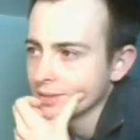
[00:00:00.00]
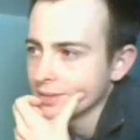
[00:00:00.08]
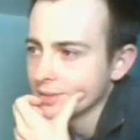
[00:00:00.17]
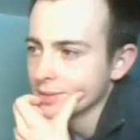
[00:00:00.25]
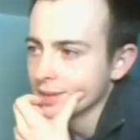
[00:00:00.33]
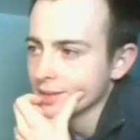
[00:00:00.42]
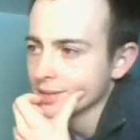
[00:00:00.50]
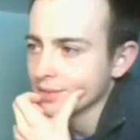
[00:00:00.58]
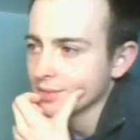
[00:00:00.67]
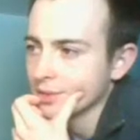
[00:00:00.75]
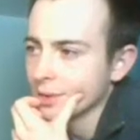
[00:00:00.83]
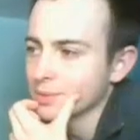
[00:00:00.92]
2 seconds
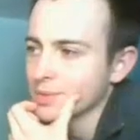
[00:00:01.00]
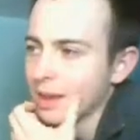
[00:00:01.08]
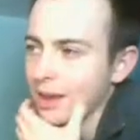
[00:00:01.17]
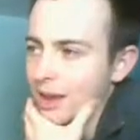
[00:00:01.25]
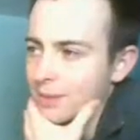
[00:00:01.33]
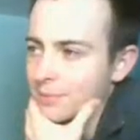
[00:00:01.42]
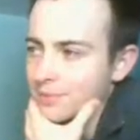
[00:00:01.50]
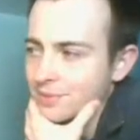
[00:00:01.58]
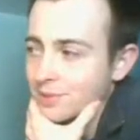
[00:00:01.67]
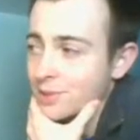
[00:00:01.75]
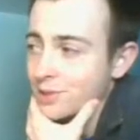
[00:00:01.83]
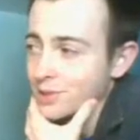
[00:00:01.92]
left, no time.
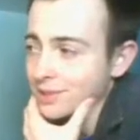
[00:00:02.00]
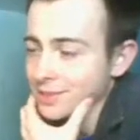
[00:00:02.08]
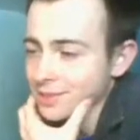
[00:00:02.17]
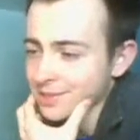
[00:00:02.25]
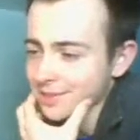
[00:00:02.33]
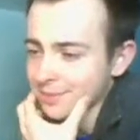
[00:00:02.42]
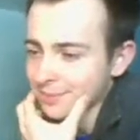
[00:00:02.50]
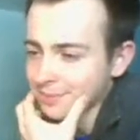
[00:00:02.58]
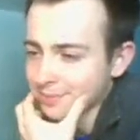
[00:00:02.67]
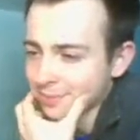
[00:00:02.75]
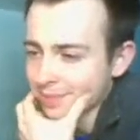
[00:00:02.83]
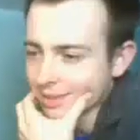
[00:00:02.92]
GG's.
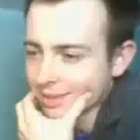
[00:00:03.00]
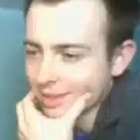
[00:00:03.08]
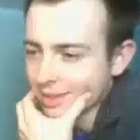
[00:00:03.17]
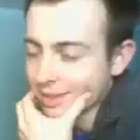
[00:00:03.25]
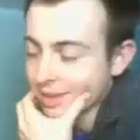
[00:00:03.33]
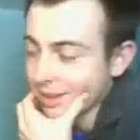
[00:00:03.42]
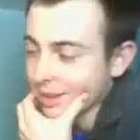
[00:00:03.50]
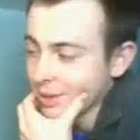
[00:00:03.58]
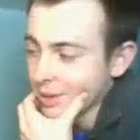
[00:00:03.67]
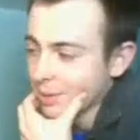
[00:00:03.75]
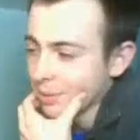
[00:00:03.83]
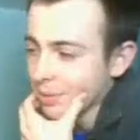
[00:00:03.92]

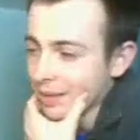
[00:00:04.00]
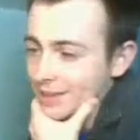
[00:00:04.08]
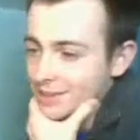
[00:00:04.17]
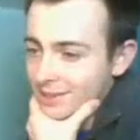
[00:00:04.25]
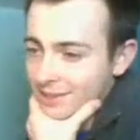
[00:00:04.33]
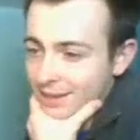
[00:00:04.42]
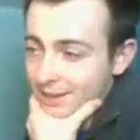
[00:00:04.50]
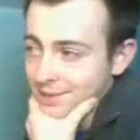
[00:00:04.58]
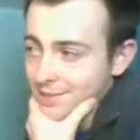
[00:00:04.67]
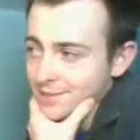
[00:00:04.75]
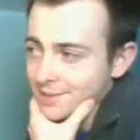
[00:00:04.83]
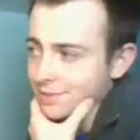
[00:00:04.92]
Well, that's it,
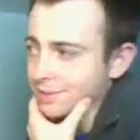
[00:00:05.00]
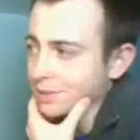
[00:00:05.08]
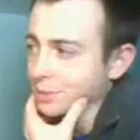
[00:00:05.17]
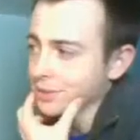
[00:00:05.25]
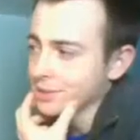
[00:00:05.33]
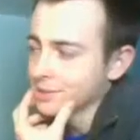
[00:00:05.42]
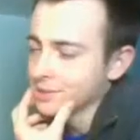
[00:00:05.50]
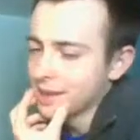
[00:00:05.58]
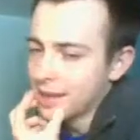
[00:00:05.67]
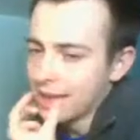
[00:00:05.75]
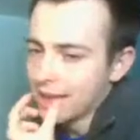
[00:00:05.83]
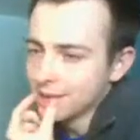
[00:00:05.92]
guys.
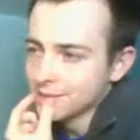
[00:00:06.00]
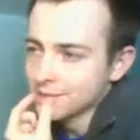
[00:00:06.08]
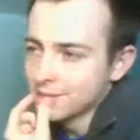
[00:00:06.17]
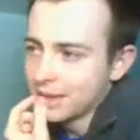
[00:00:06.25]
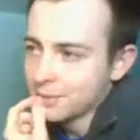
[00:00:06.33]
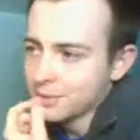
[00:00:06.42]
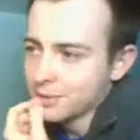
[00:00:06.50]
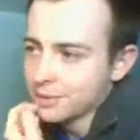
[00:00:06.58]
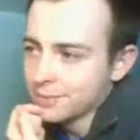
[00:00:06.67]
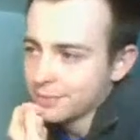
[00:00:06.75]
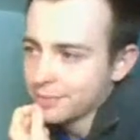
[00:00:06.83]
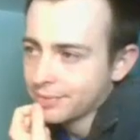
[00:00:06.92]
Lucas,
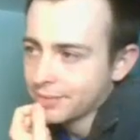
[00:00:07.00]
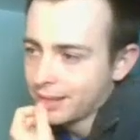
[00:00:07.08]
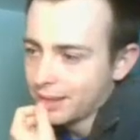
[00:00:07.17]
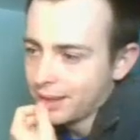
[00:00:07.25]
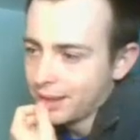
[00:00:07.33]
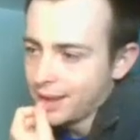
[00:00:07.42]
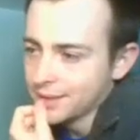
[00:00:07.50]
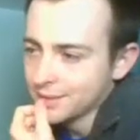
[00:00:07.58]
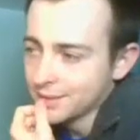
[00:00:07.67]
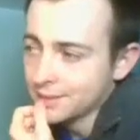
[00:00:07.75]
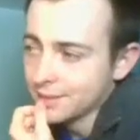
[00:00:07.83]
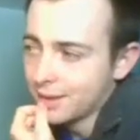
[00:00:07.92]
X-Gamer,
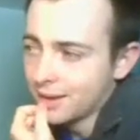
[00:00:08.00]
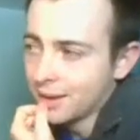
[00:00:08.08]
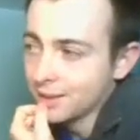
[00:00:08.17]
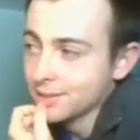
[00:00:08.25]
and Ta.